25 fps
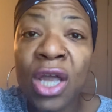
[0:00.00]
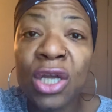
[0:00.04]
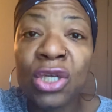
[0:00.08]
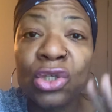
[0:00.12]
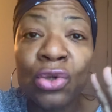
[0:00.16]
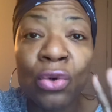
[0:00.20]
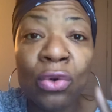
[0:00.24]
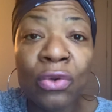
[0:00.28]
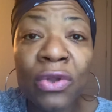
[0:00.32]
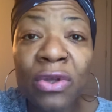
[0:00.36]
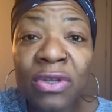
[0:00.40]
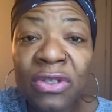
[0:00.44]

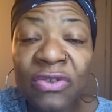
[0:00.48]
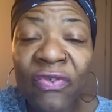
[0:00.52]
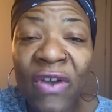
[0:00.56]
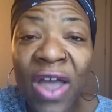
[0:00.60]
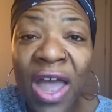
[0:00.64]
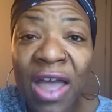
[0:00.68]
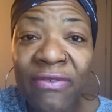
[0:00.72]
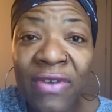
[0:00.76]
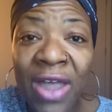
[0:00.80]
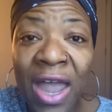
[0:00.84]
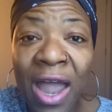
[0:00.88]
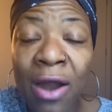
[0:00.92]
During those
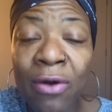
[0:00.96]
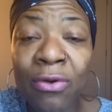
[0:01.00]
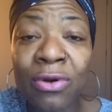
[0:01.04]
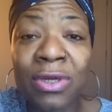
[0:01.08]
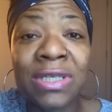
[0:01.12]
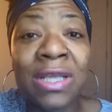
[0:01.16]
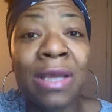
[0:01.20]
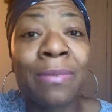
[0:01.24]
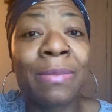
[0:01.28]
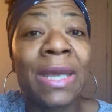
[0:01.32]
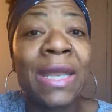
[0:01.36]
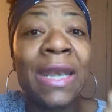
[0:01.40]
5
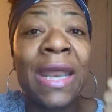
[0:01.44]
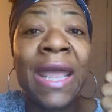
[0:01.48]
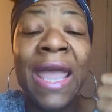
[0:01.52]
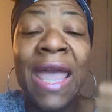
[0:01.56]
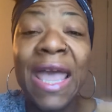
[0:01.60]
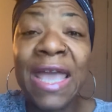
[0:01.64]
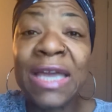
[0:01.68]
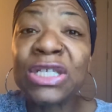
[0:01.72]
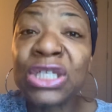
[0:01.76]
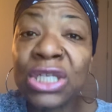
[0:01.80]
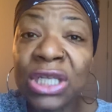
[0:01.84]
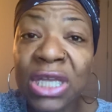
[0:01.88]
hours, I'm gonna
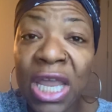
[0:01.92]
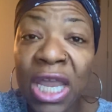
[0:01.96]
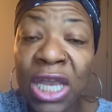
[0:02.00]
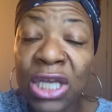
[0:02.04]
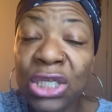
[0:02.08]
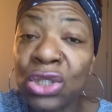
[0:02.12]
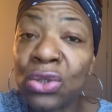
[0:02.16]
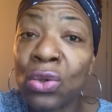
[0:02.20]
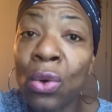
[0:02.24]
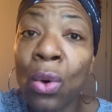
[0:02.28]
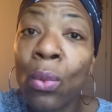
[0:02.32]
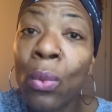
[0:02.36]

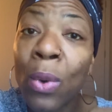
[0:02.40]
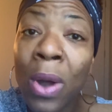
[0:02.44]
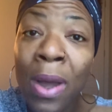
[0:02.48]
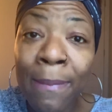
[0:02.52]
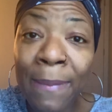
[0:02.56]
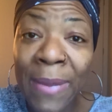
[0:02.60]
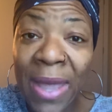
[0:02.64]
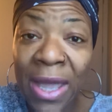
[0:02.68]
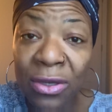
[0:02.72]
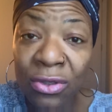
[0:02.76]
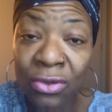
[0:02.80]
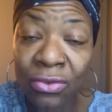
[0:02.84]
educate you on
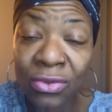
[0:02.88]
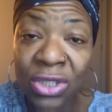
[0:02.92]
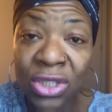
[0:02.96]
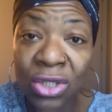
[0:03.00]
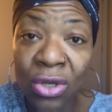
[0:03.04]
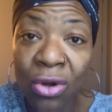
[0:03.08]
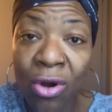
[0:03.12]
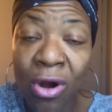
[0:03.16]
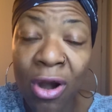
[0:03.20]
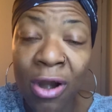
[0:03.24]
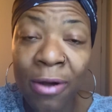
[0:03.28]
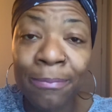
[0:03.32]
what boundaries
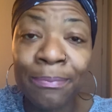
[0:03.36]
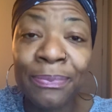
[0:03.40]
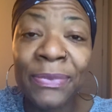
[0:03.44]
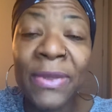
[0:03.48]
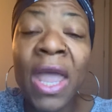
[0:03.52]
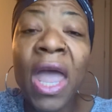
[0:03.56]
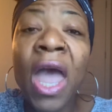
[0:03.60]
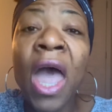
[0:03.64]
are.